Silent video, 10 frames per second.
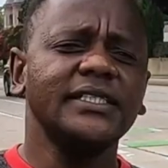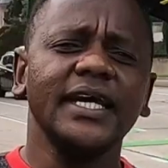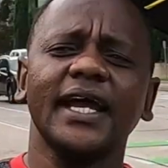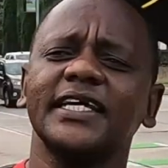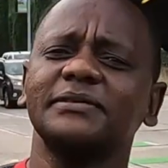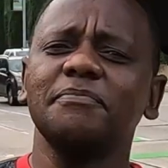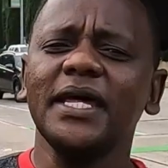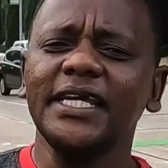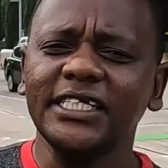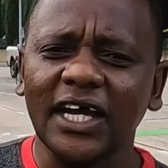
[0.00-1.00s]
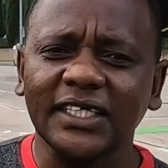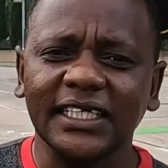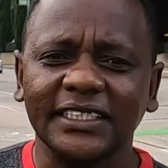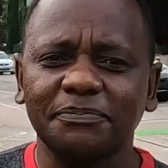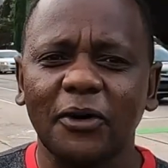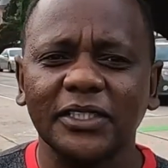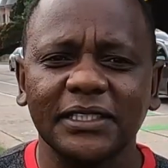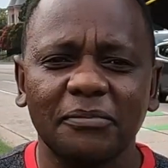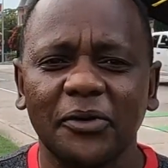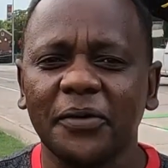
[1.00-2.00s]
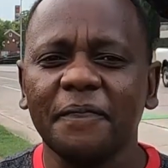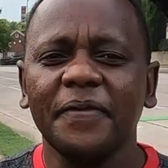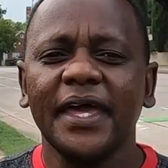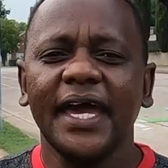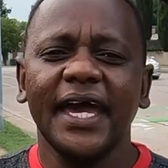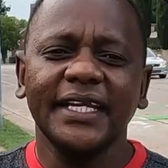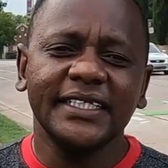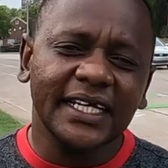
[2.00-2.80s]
take as many shots as possible and